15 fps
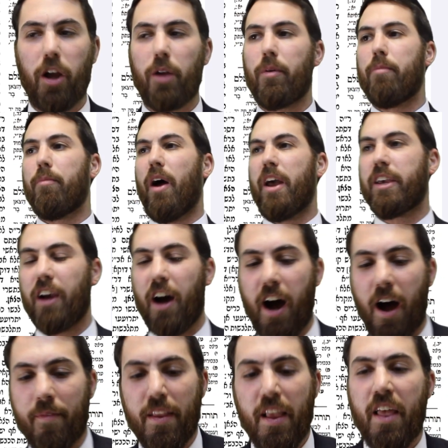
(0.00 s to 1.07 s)
ben
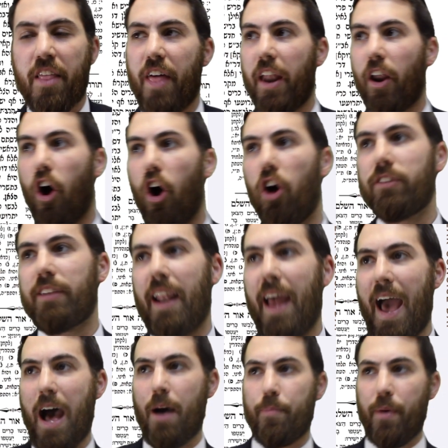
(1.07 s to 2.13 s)
Baika, that holds that it
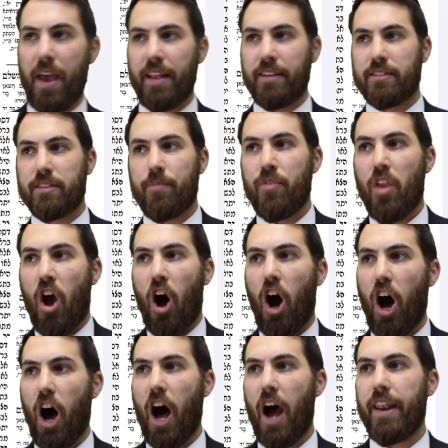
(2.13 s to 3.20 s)
happens
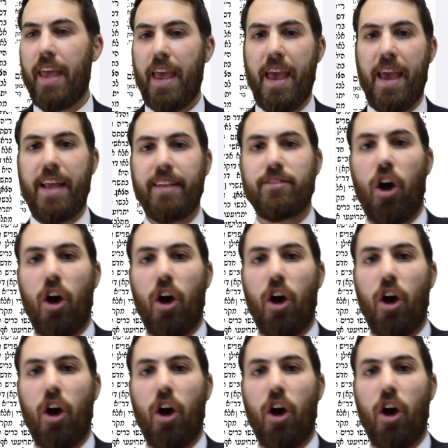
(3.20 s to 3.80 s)
on its